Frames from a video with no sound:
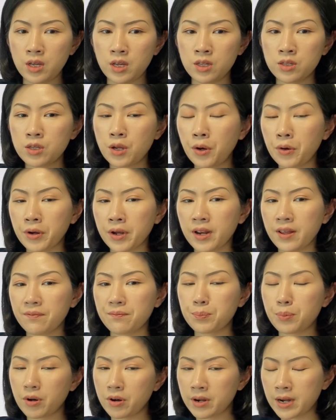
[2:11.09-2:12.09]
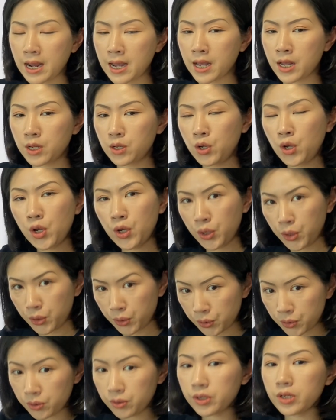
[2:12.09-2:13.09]
interrogative pronoun
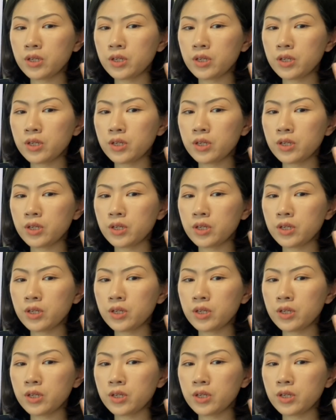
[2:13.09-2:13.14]
who